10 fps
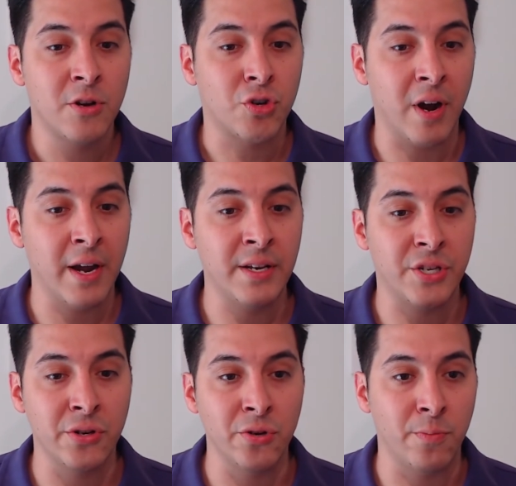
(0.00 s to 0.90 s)
trying
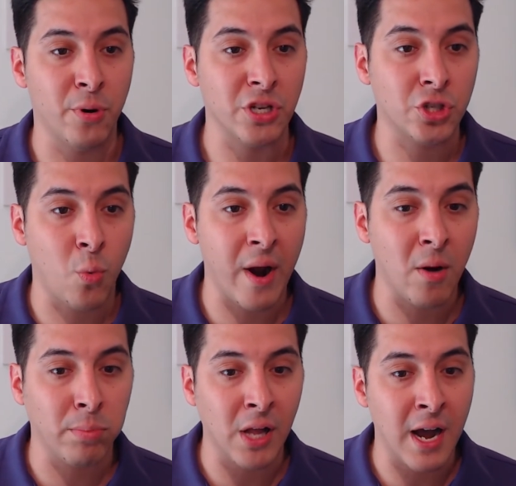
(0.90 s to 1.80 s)
to put a square
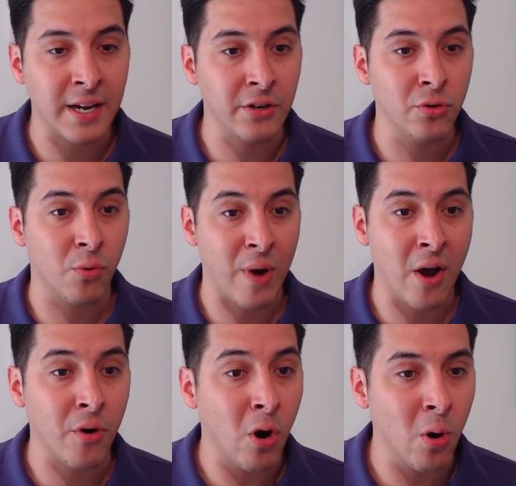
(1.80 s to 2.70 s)
block into a
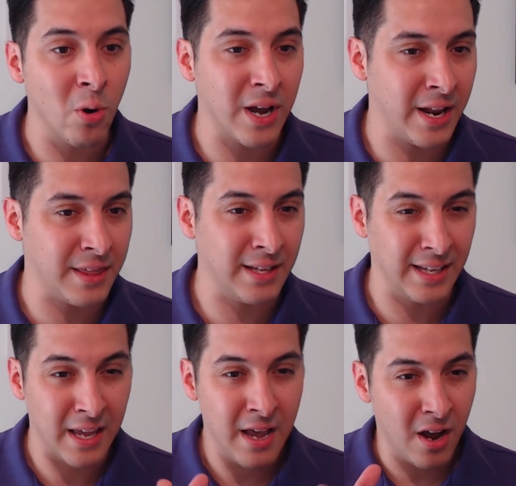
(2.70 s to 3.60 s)
round hole kind of thing.
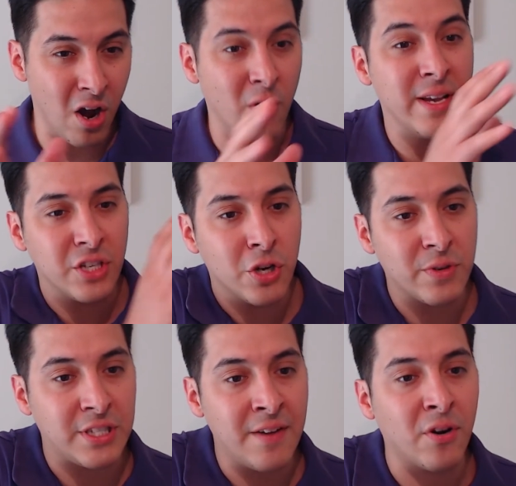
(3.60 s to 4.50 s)
Like, oh, he's a good
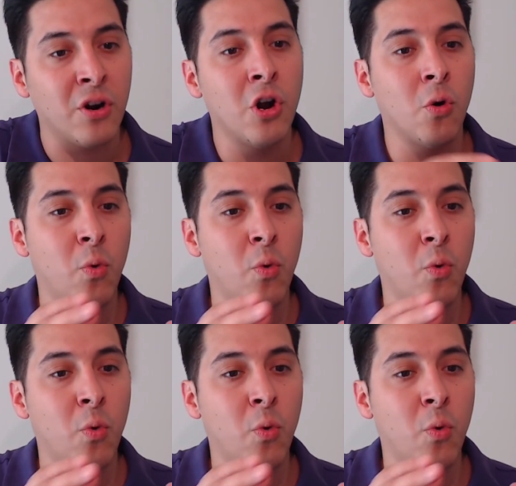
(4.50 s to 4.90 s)
receiver.